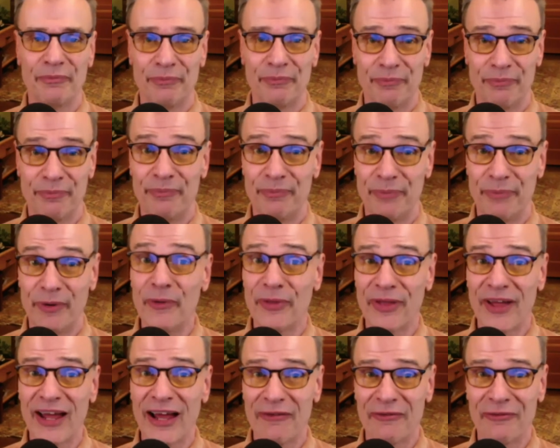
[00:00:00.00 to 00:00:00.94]
both
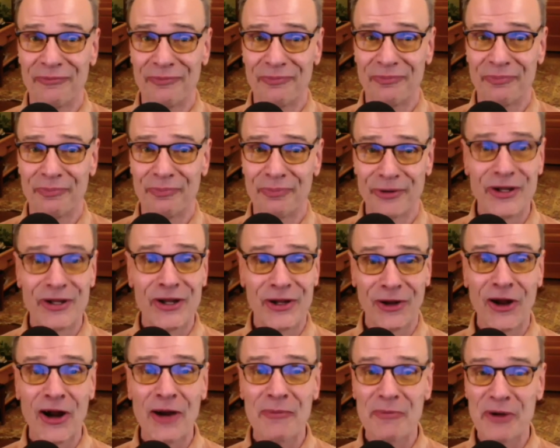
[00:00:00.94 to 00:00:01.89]
have pretty
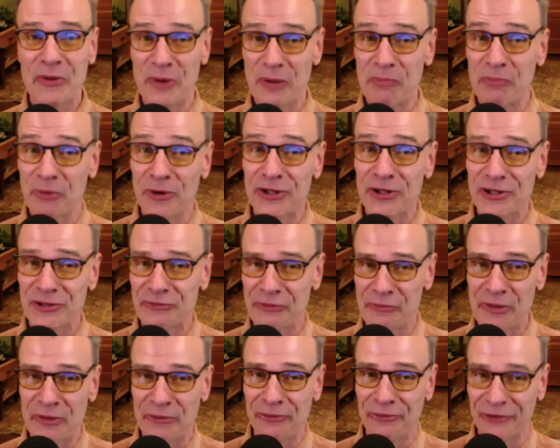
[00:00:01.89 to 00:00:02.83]
alarming reports from
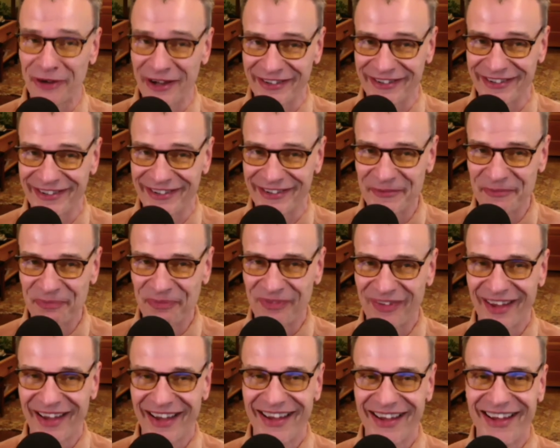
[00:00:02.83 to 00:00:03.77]
the front.
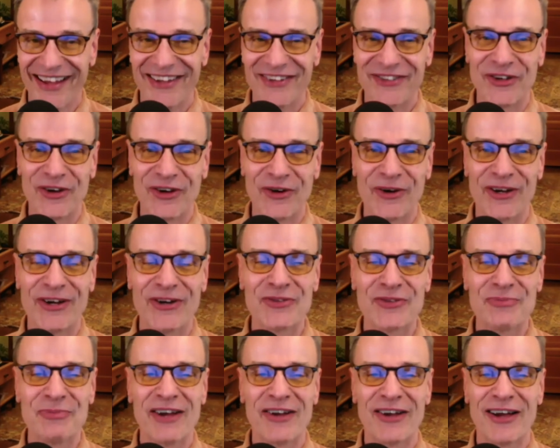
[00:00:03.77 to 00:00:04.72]
So here's
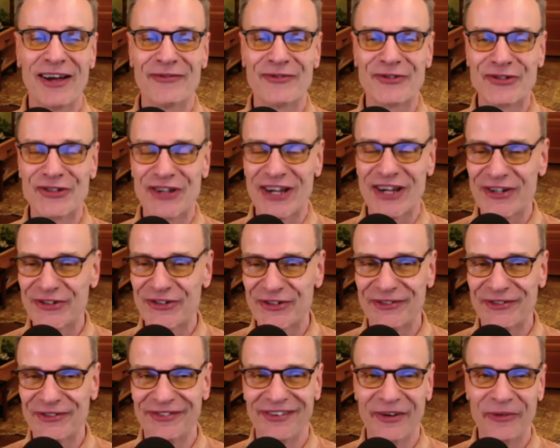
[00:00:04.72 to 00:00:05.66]
my
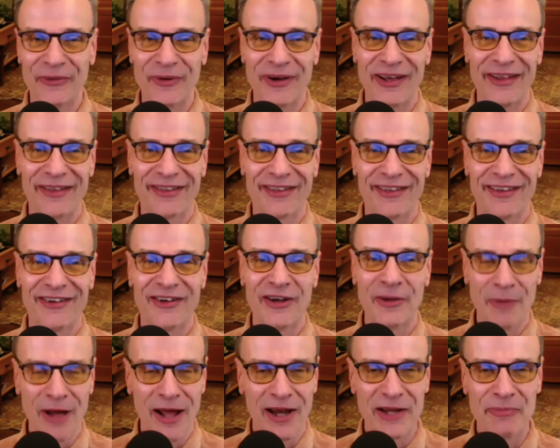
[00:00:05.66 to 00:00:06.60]
conversation with
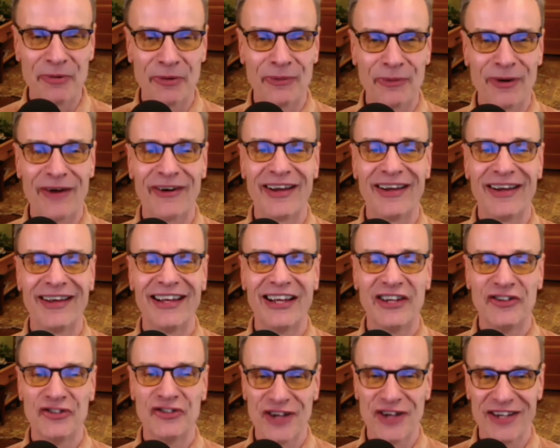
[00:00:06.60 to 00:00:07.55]
Namali Perera
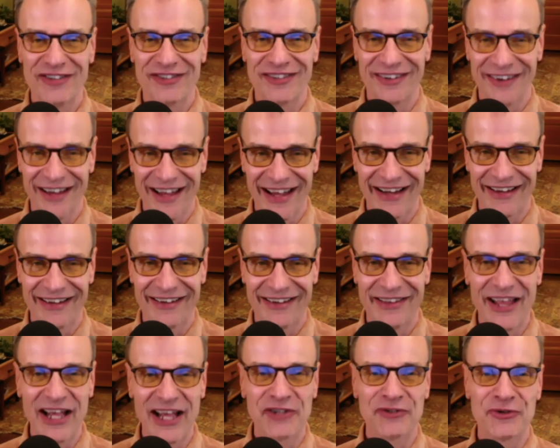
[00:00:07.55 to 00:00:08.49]
and Jason Lang.
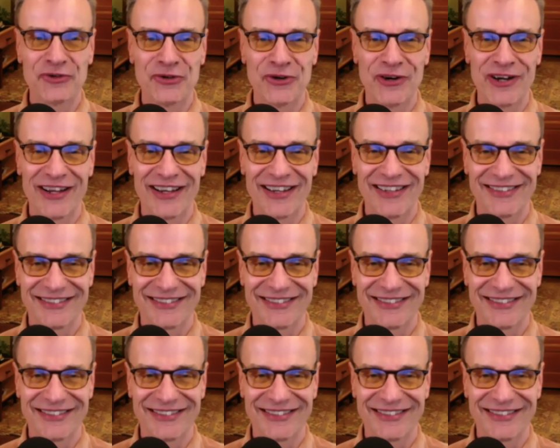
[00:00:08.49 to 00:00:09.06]
Thanks for joining us.